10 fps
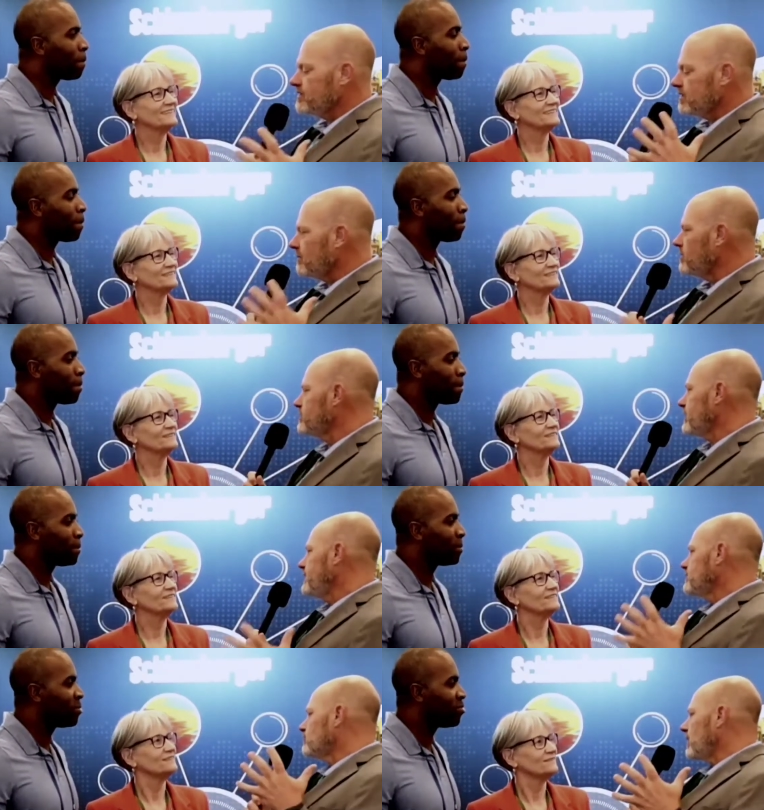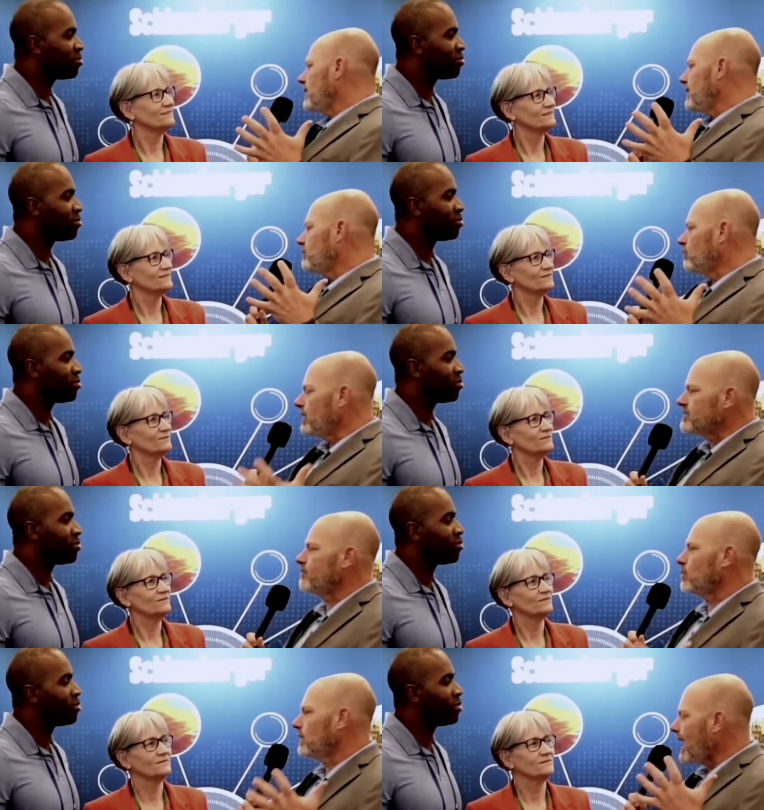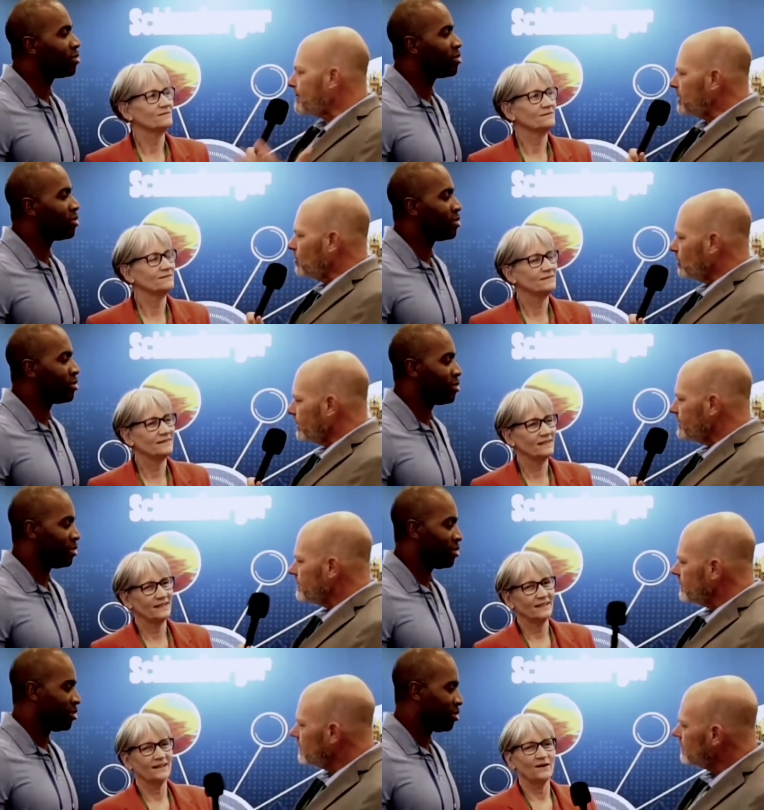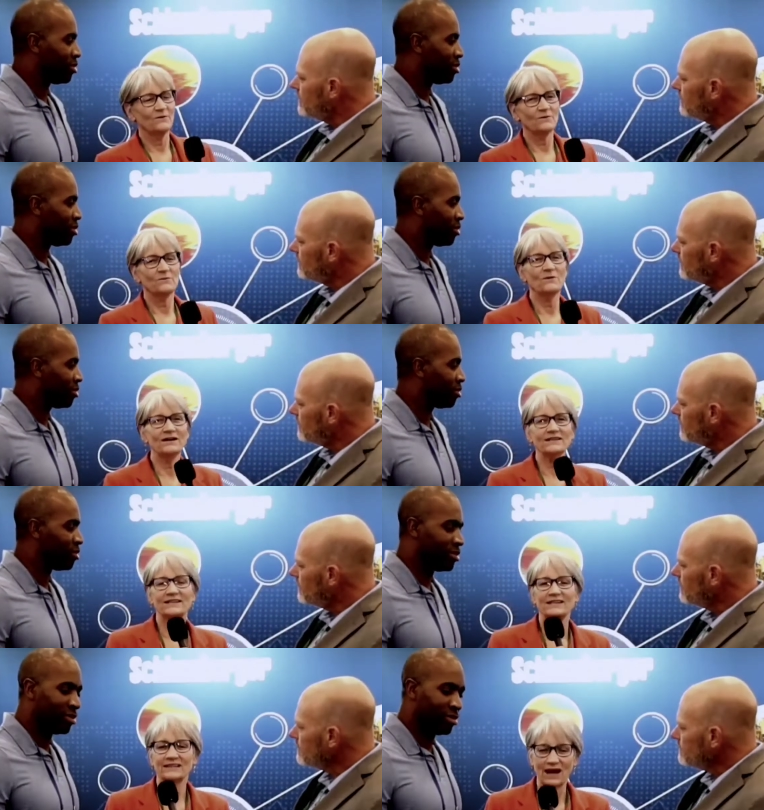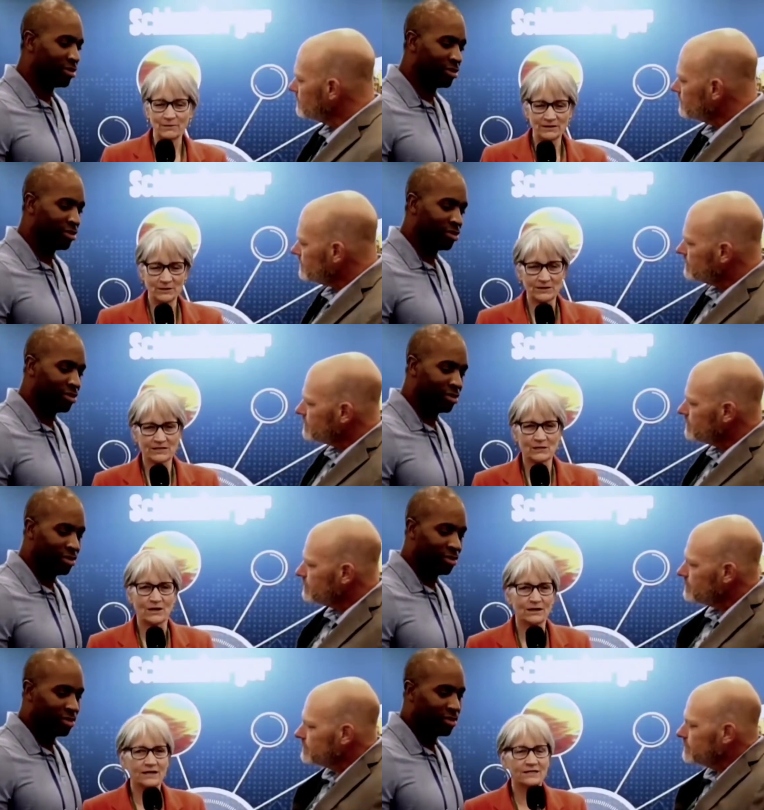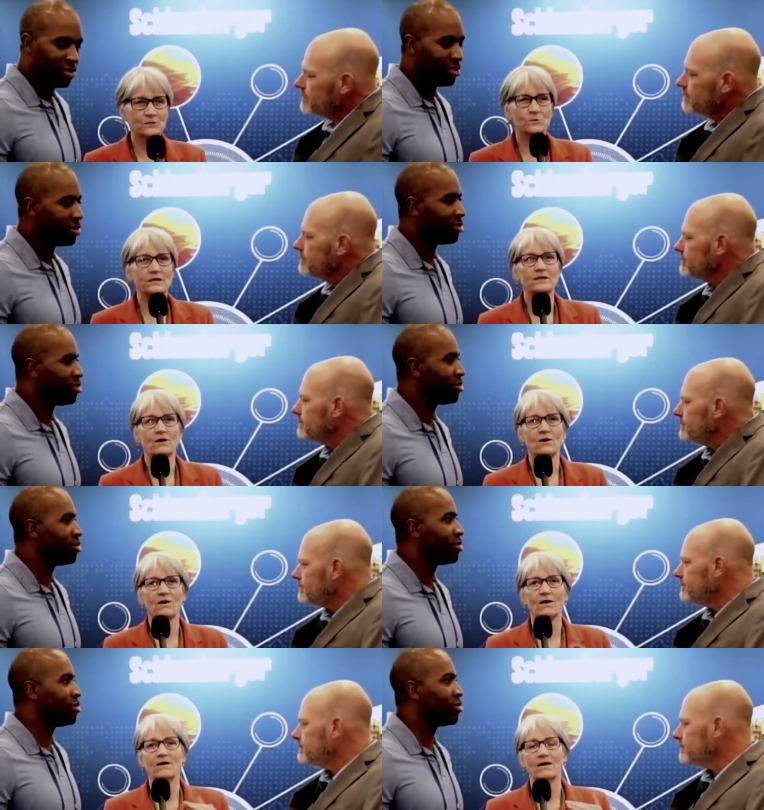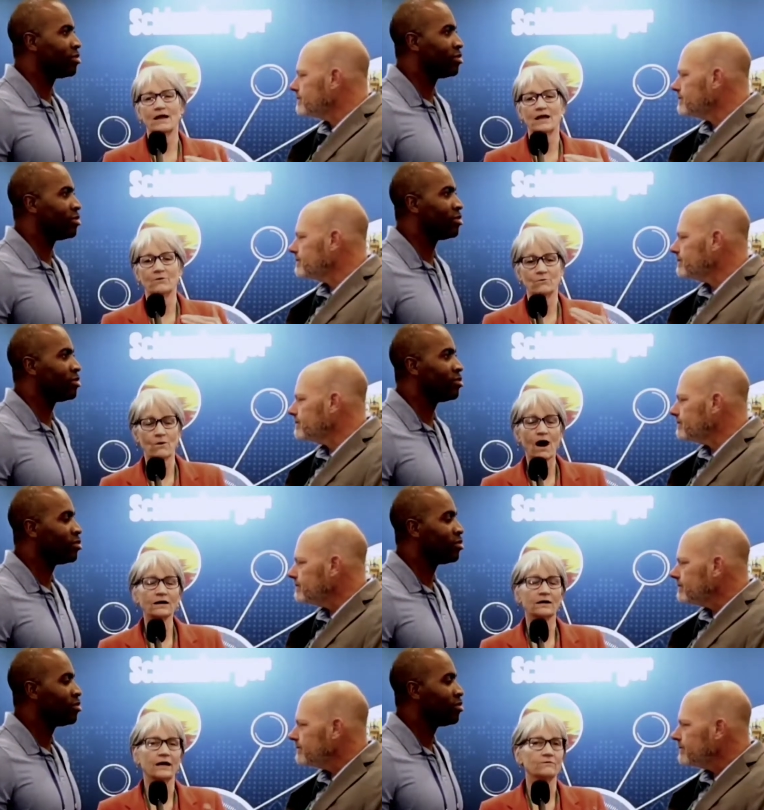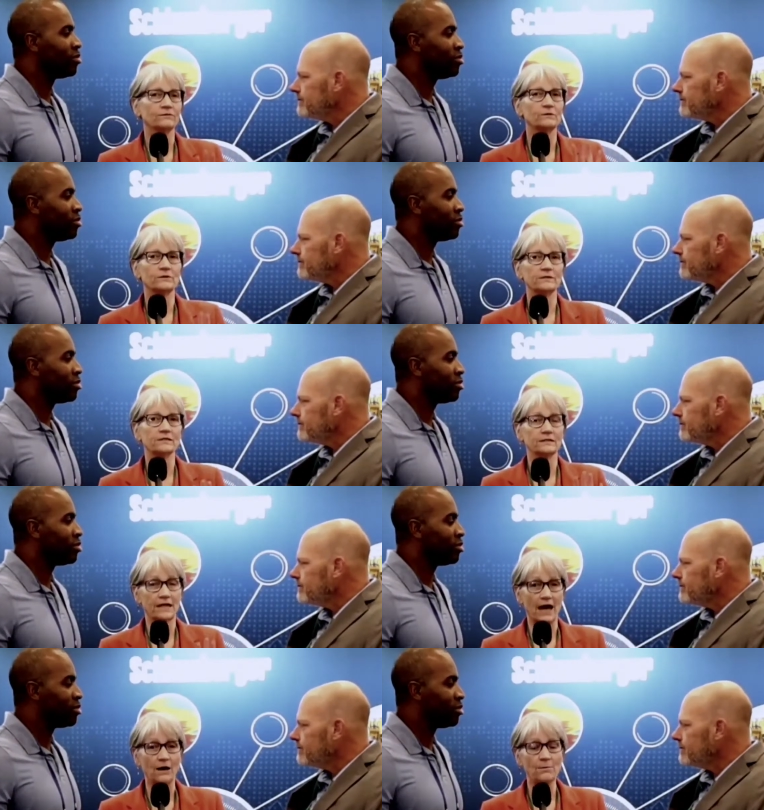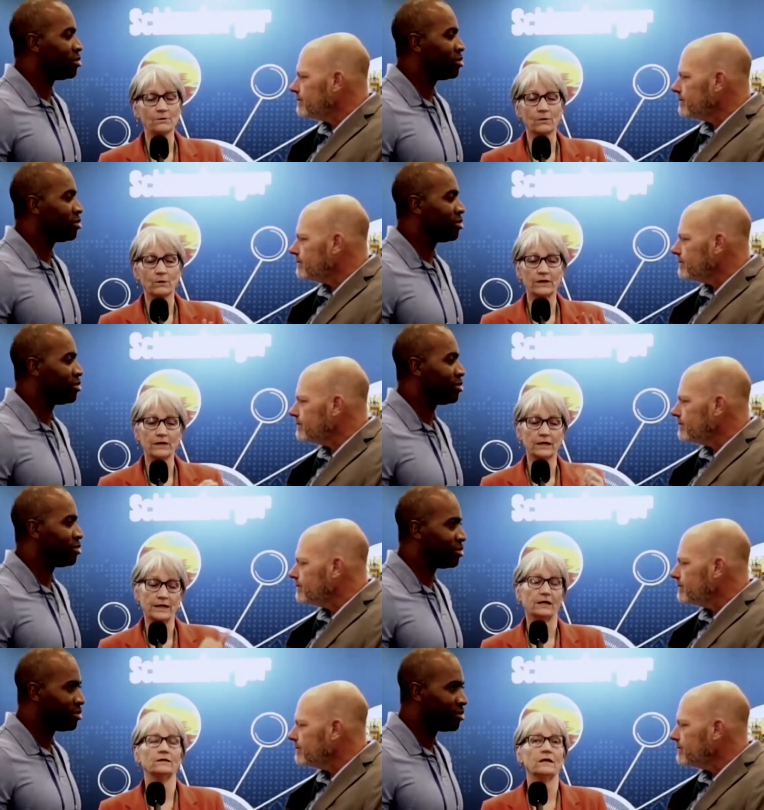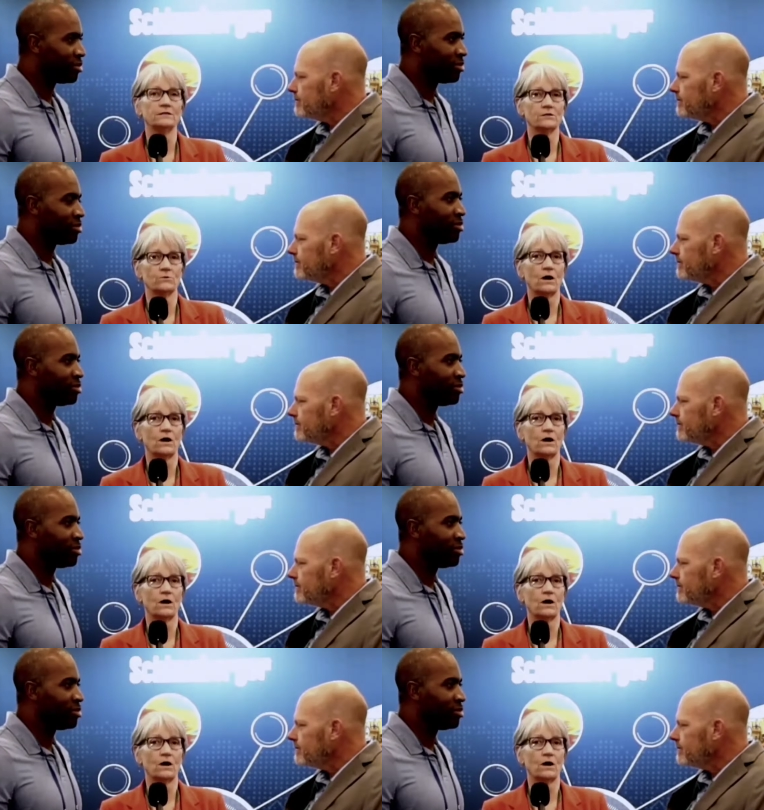Speaker 1: is Schlumberger's uh, reservoir laboratories?
Speaker 2: what the laboratories are is we are a rock and fluids lab where we can analyze